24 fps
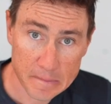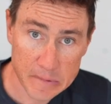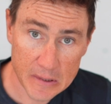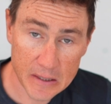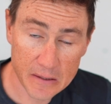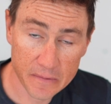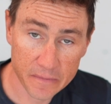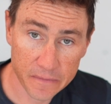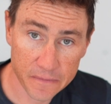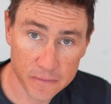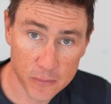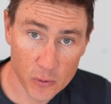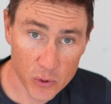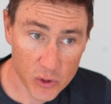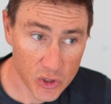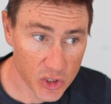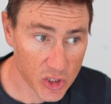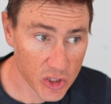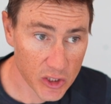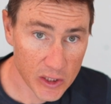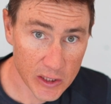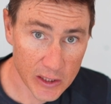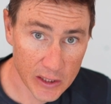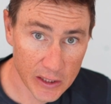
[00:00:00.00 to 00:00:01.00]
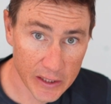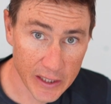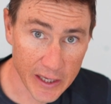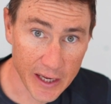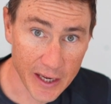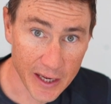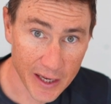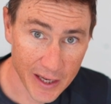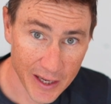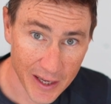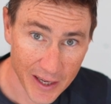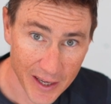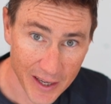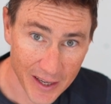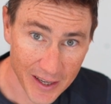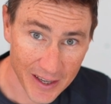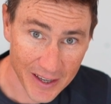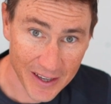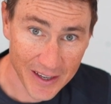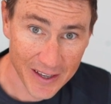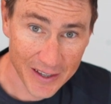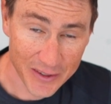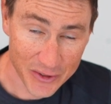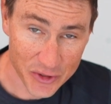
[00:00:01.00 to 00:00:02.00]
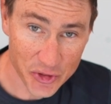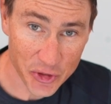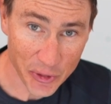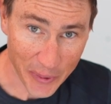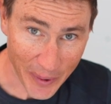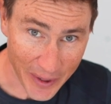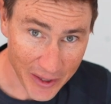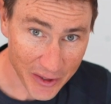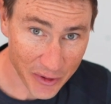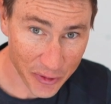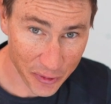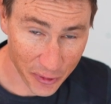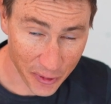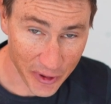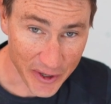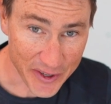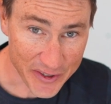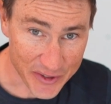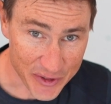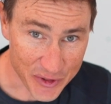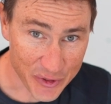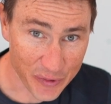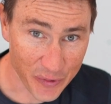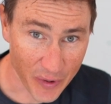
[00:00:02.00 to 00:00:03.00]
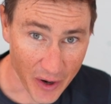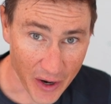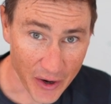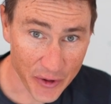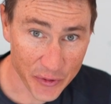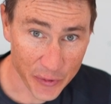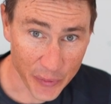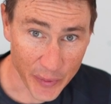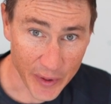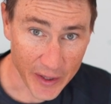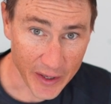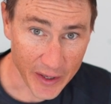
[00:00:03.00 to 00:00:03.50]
But unfortunately, 2 out of 3 is as far as we